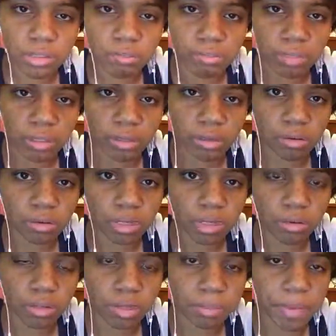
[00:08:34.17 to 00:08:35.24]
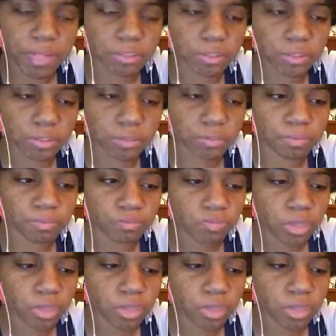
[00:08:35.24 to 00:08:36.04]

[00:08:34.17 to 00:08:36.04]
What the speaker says: leave them below and I will get back to you.